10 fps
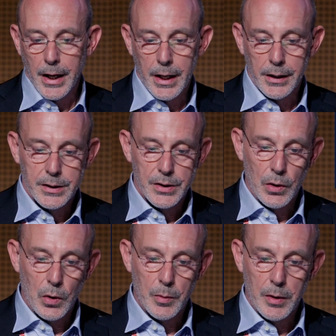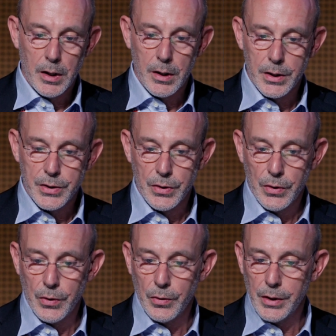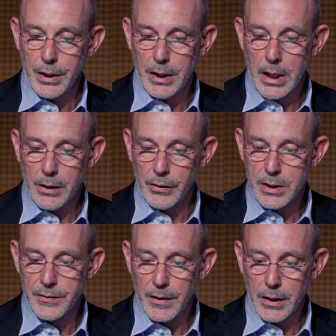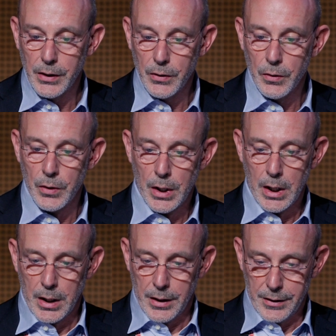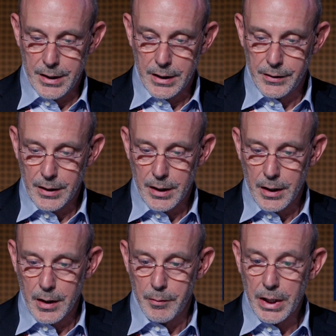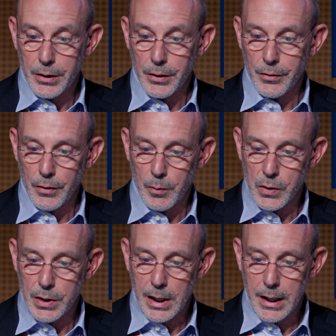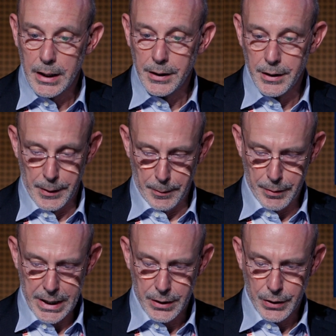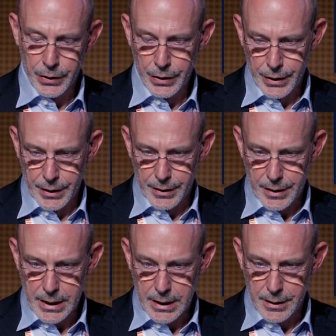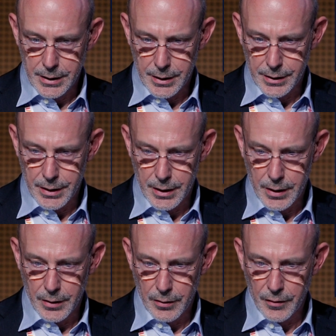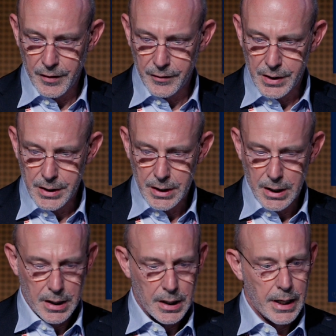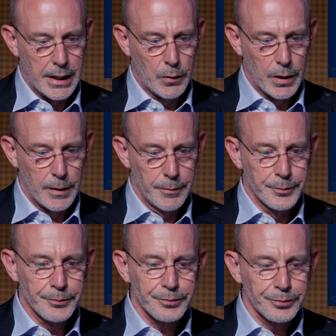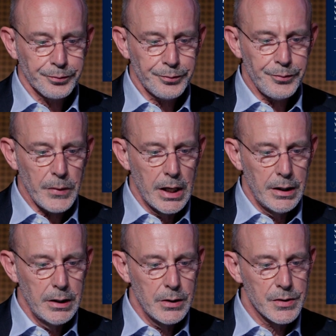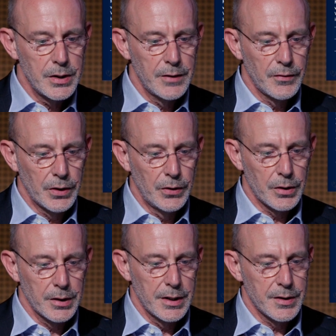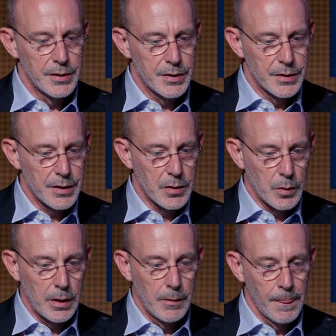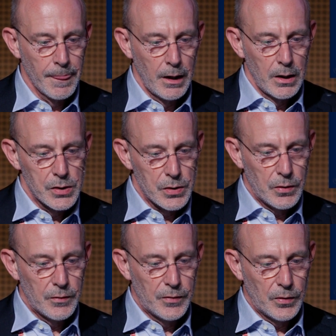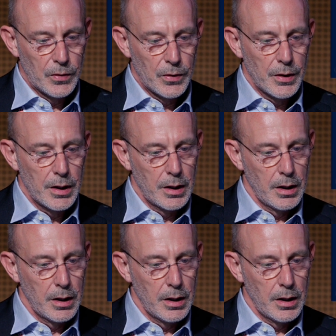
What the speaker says: and it's in logMAR. So the ACUNEX Vario did better, almost a line better than the Vivity IOL. And here you see it for the other distances as well. So for